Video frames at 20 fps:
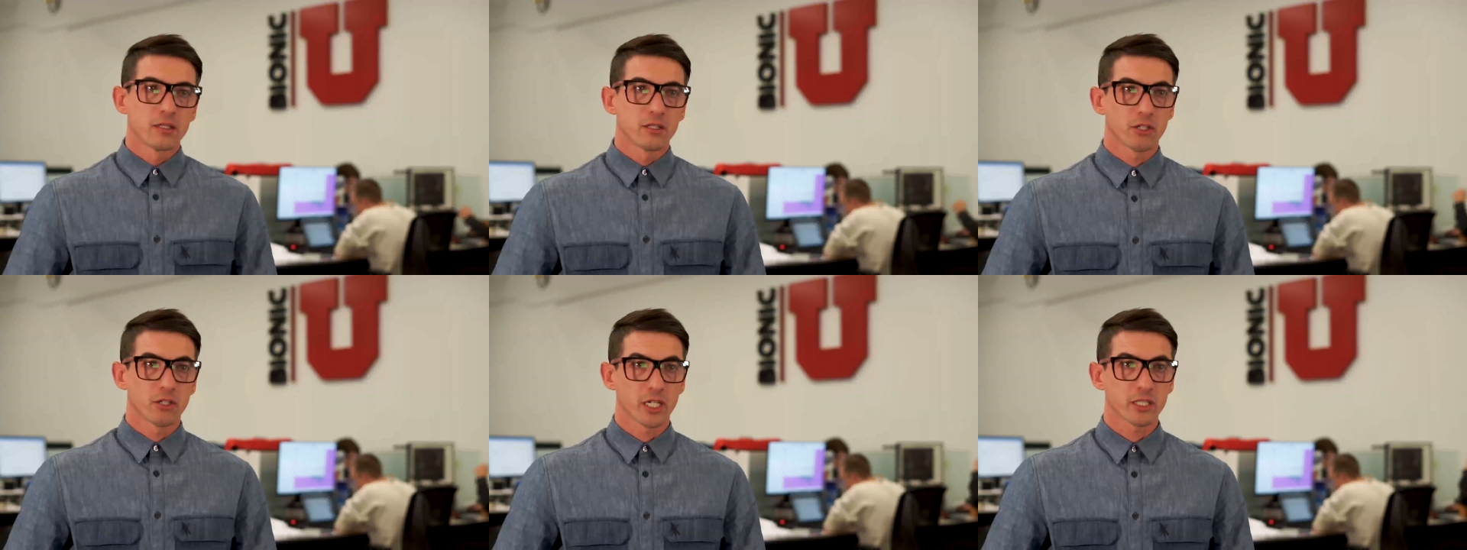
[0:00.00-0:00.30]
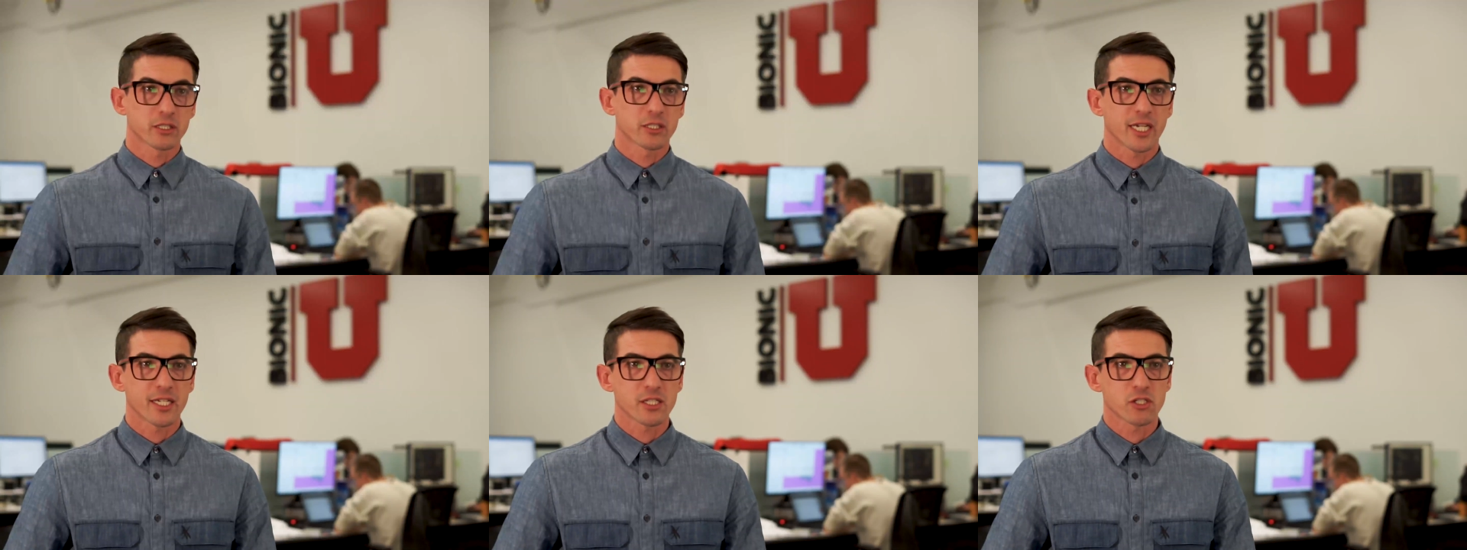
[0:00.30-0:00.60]
There
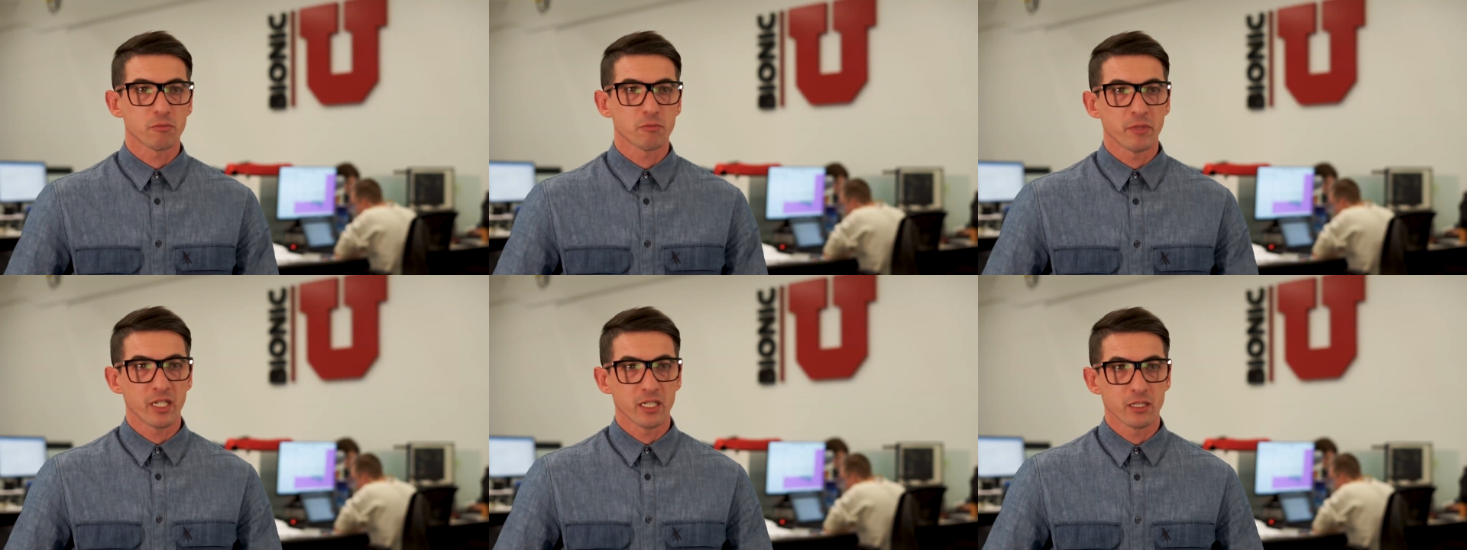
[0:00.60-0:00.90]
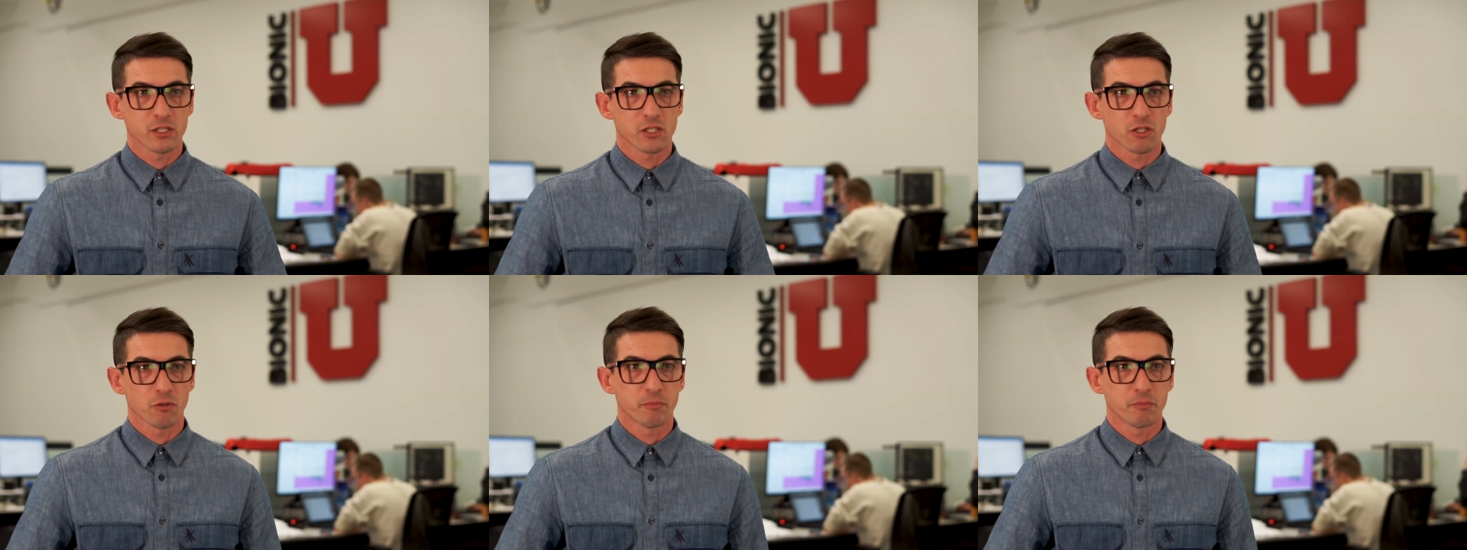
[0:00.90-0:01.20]
are tens of
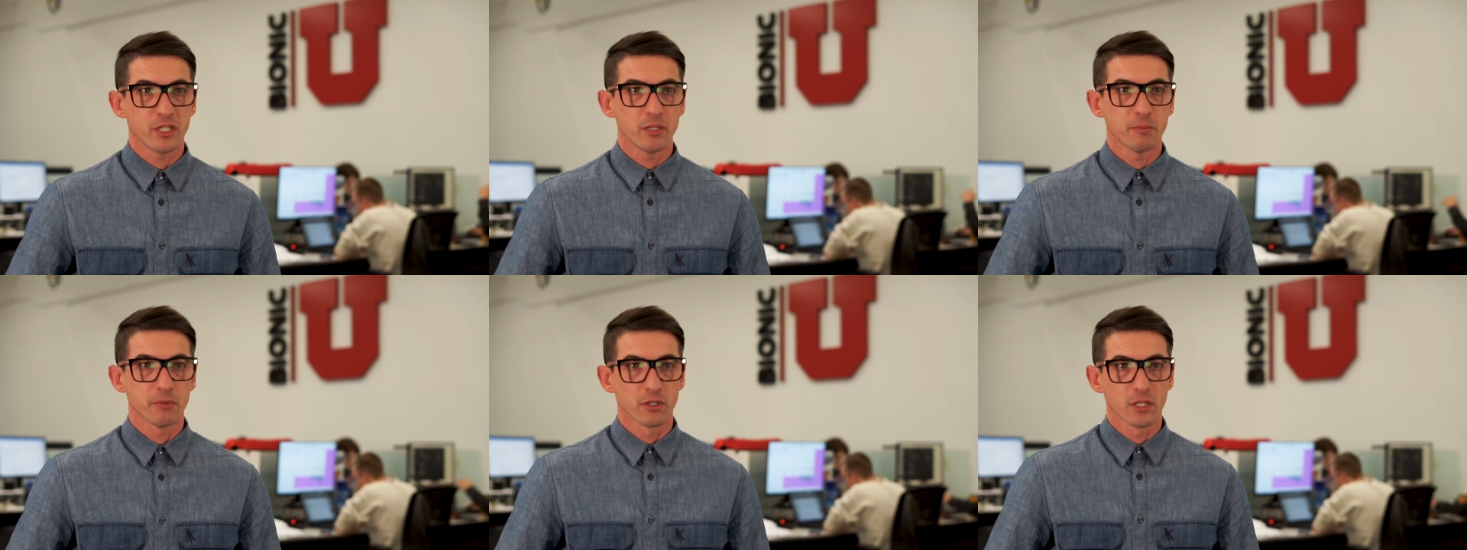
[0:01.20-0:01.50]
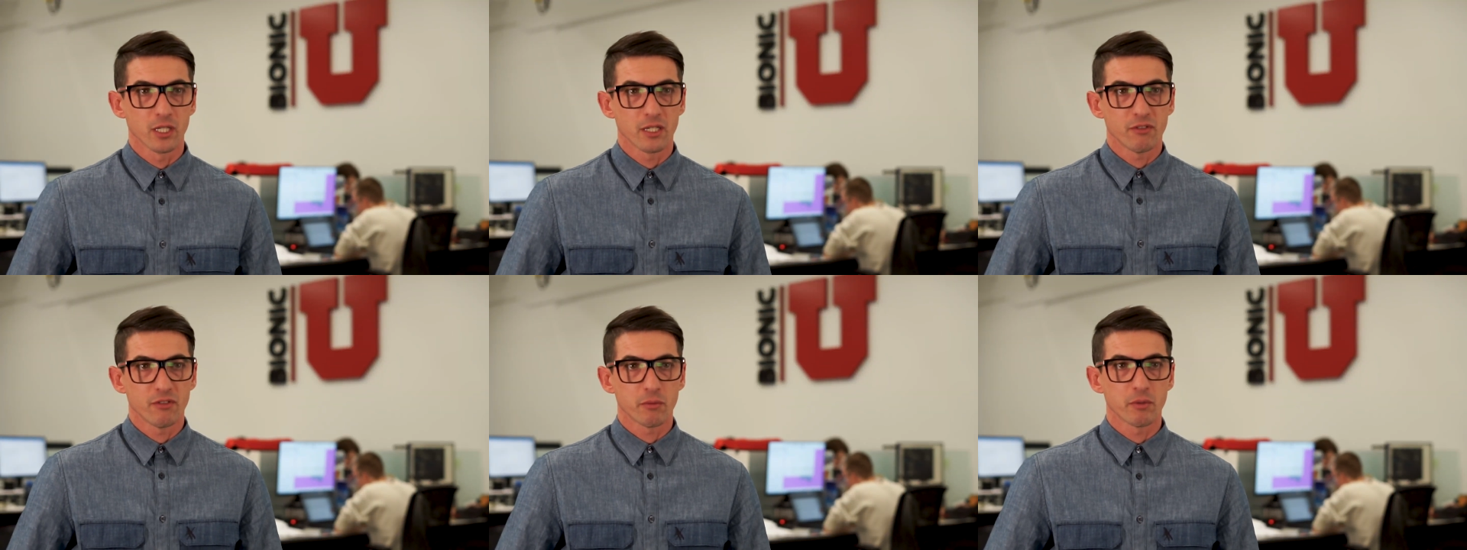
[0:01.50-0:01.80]
millions of people
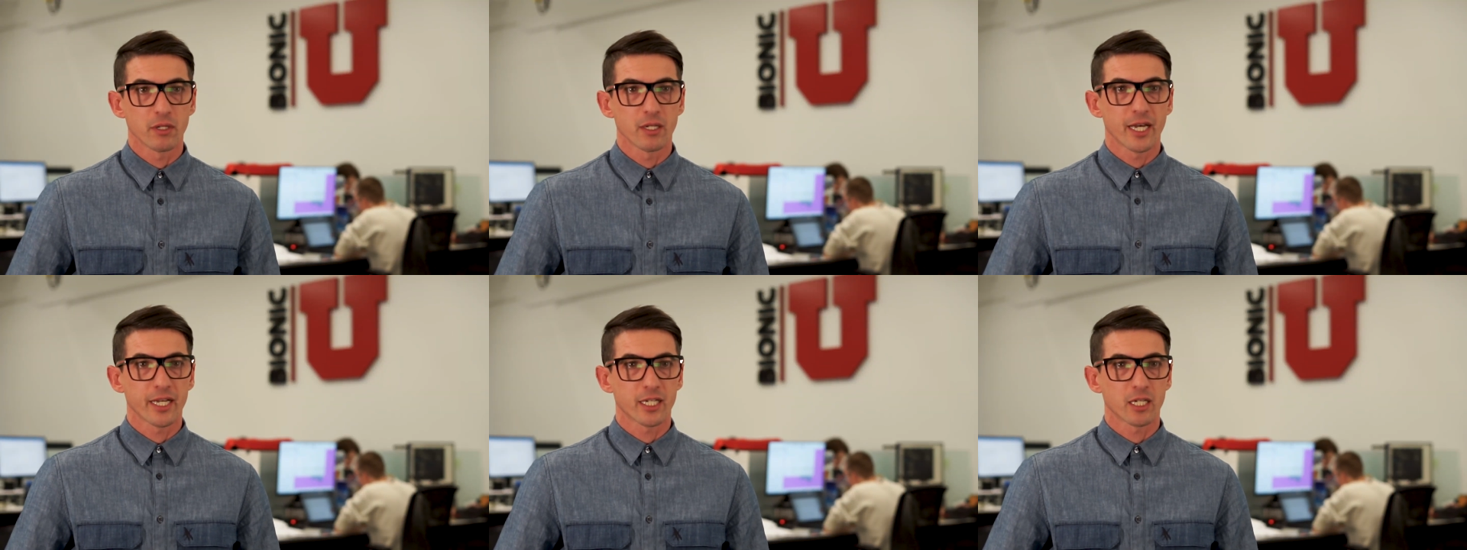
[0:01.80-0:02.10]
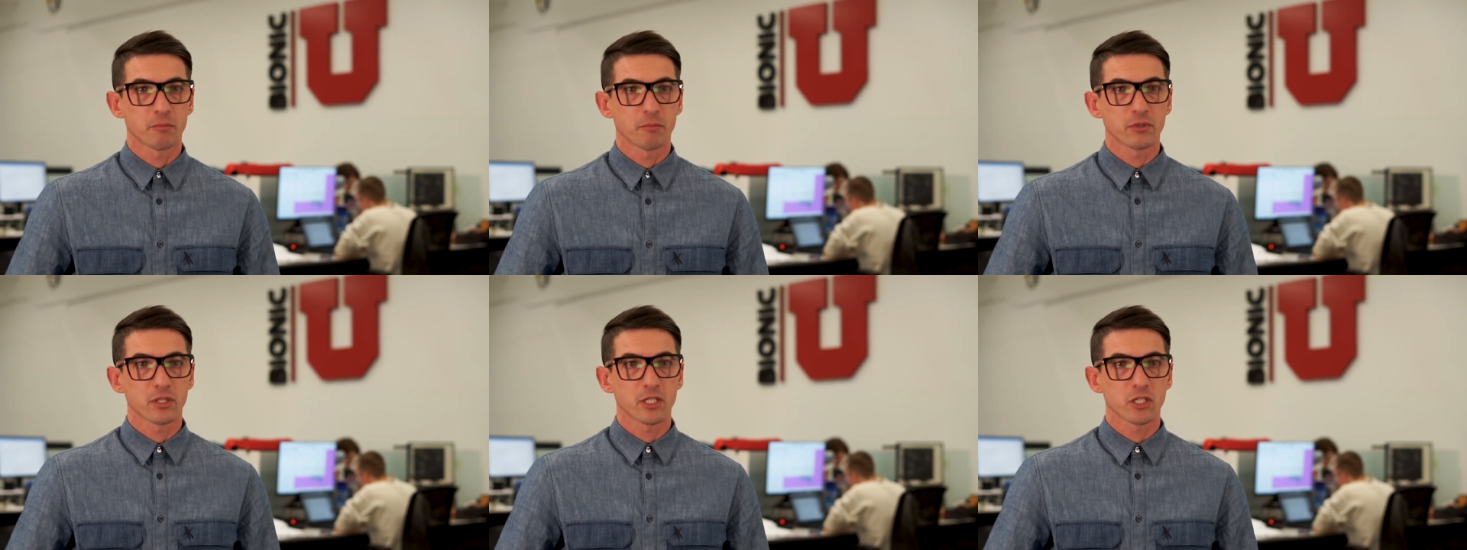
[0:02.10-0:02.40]
living with leg
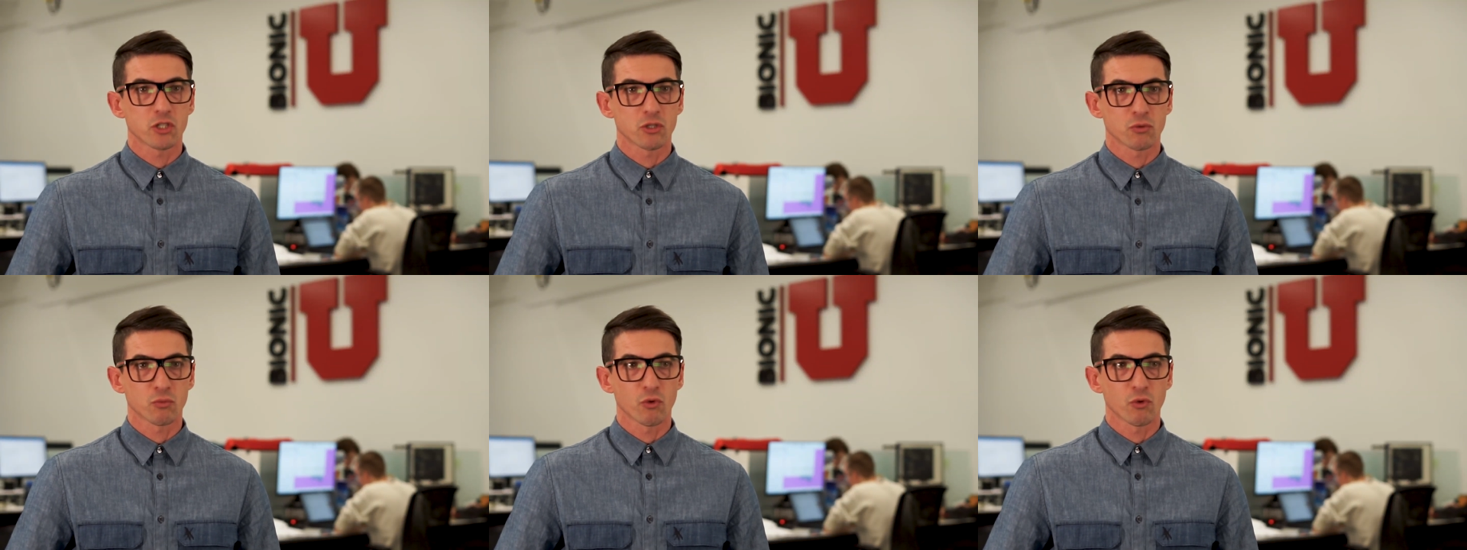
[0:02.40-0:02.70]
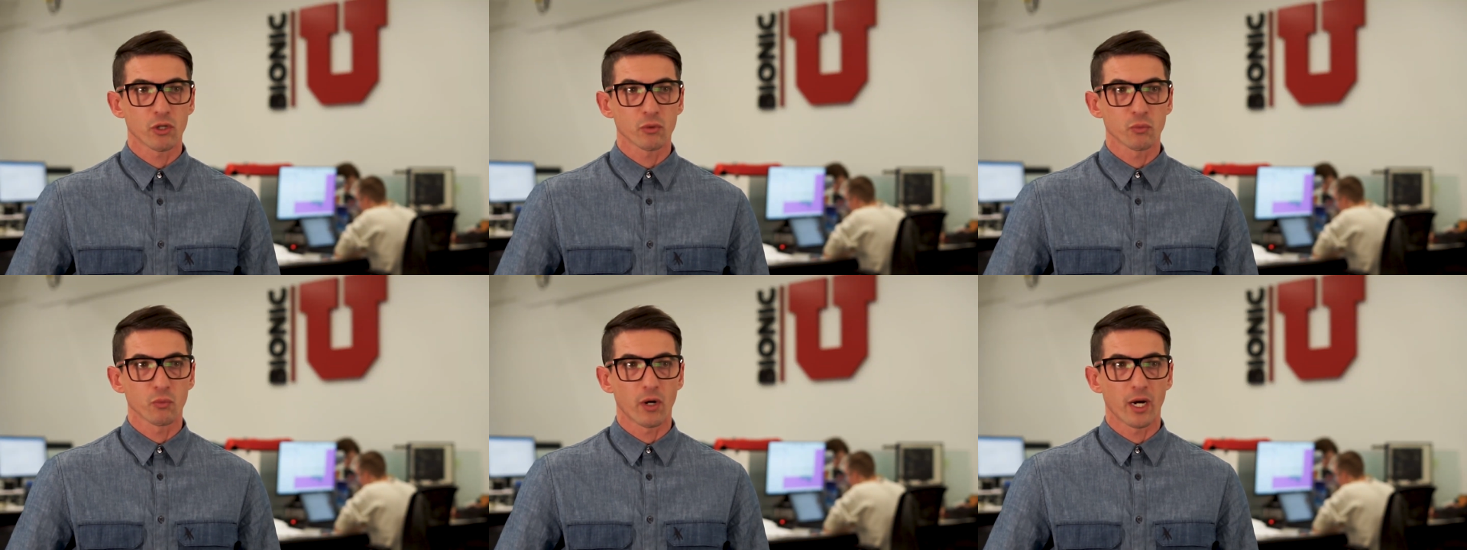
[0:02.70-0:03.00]
amputation
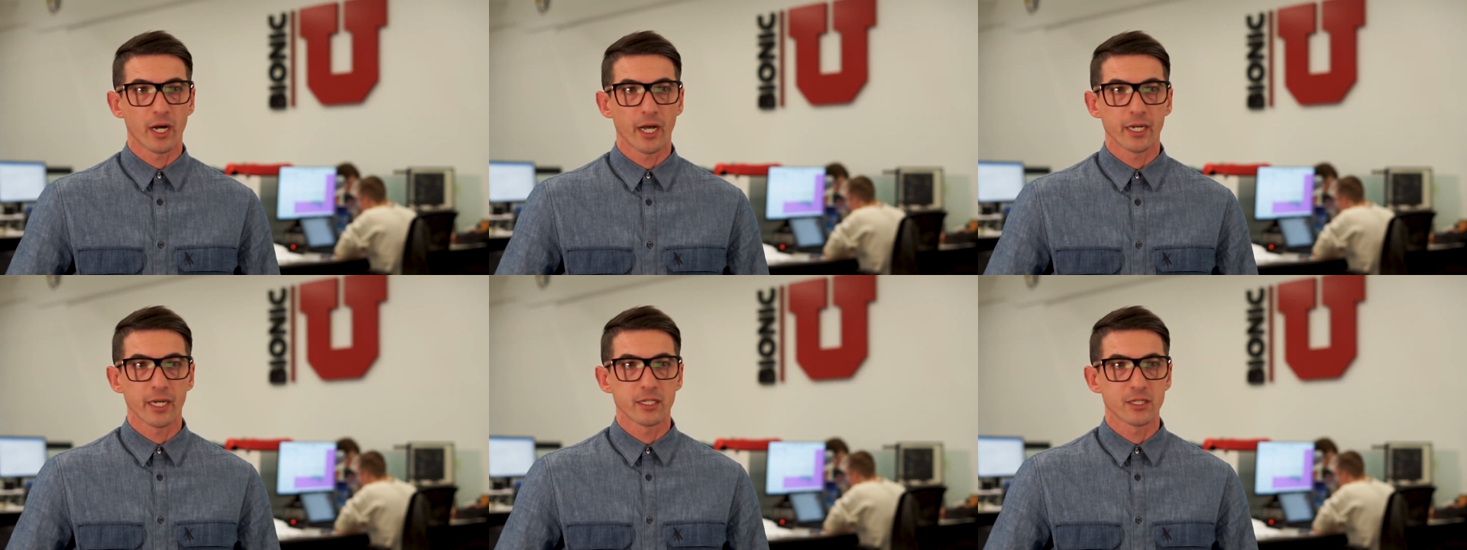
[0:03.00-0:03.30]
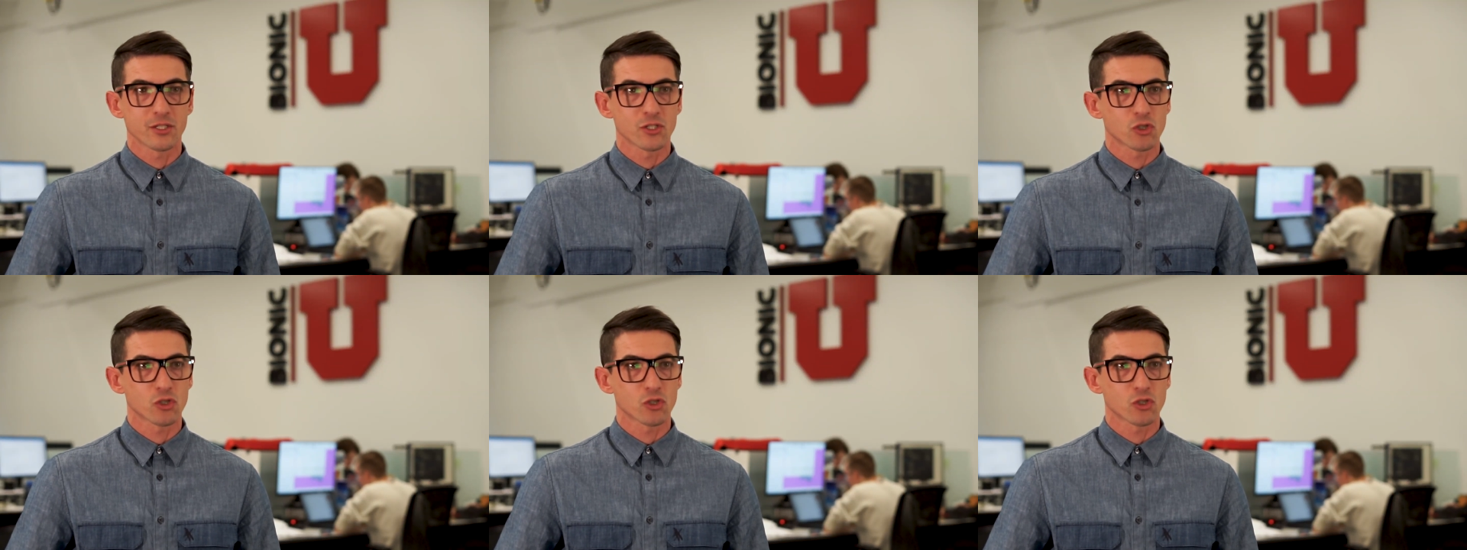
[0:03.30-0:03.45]
worldwide that